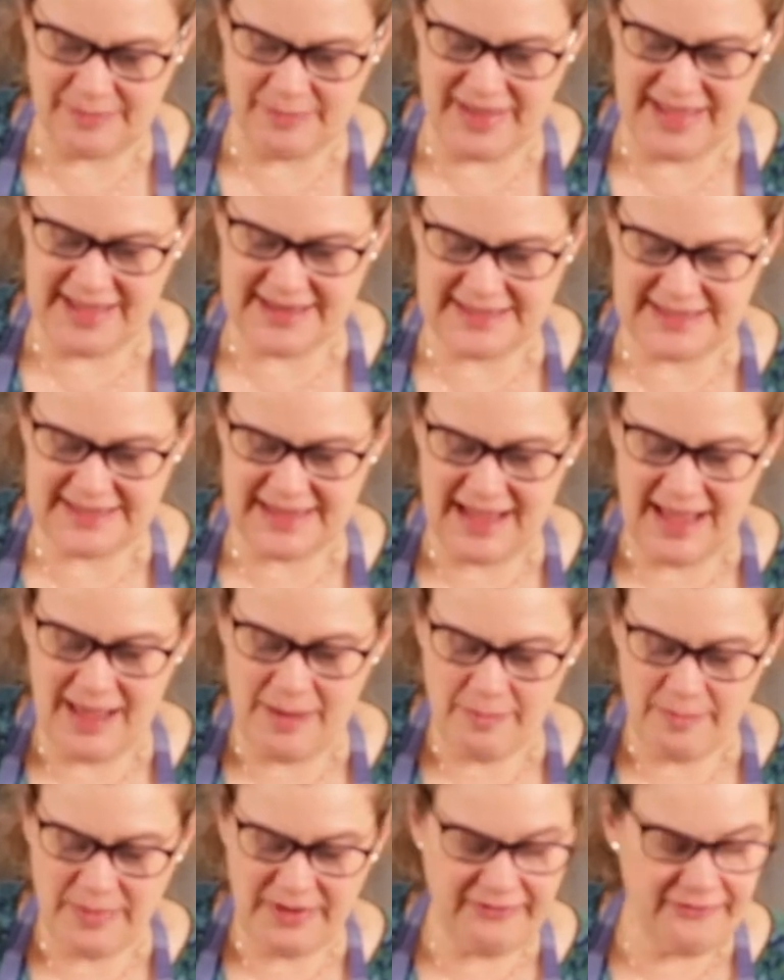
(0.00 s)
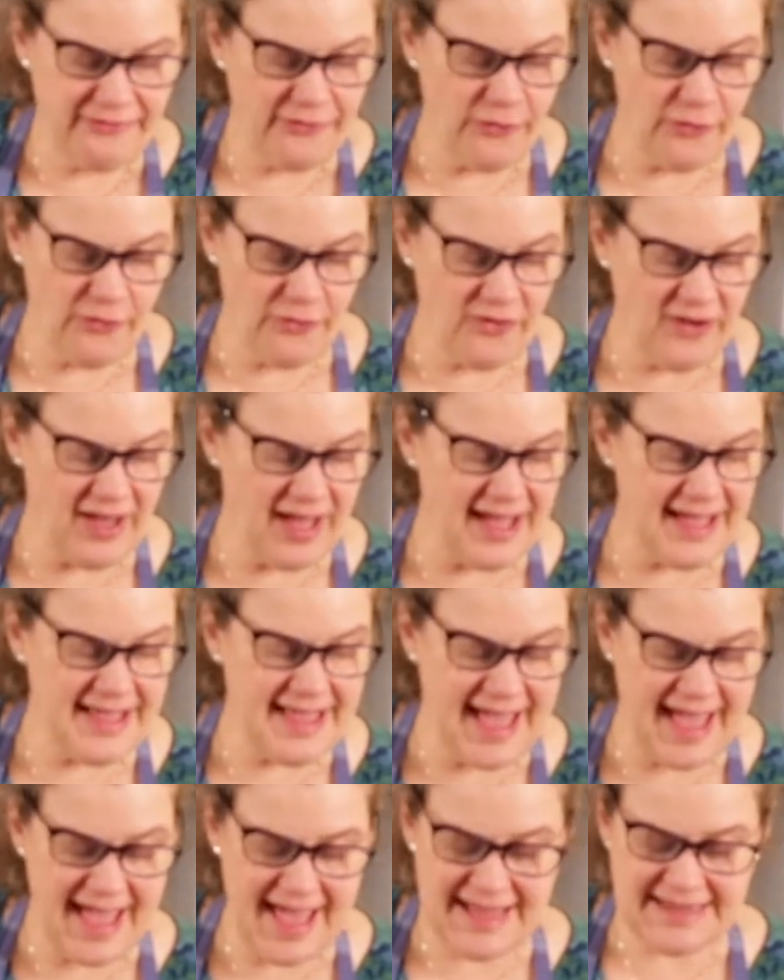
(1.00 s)
before you then add the
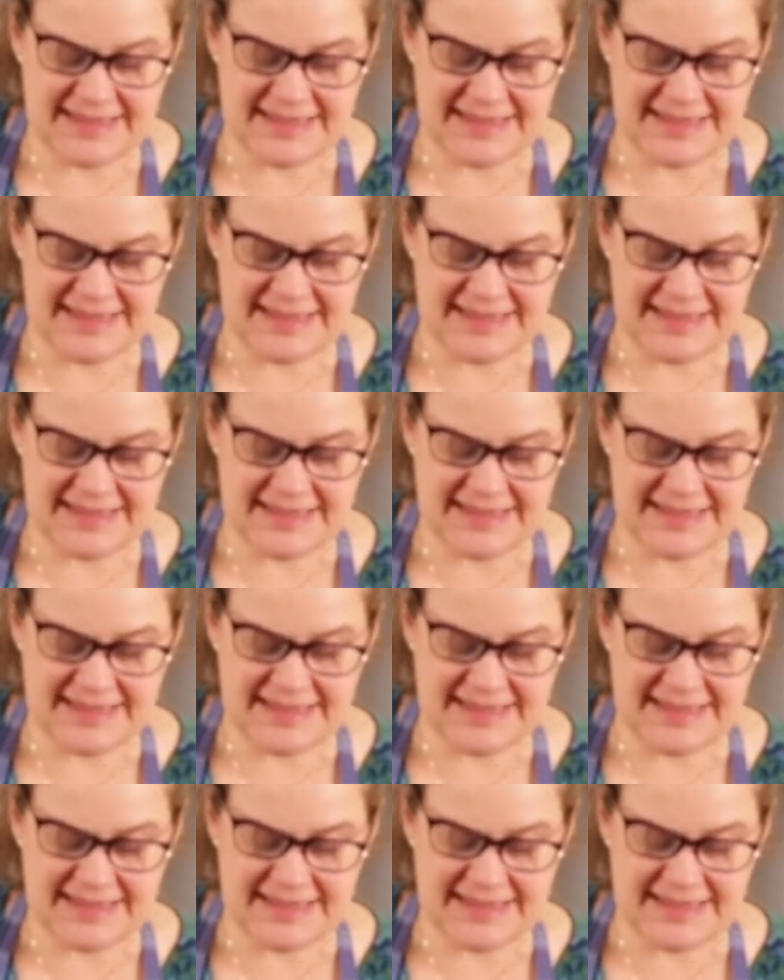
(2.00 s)
eggs,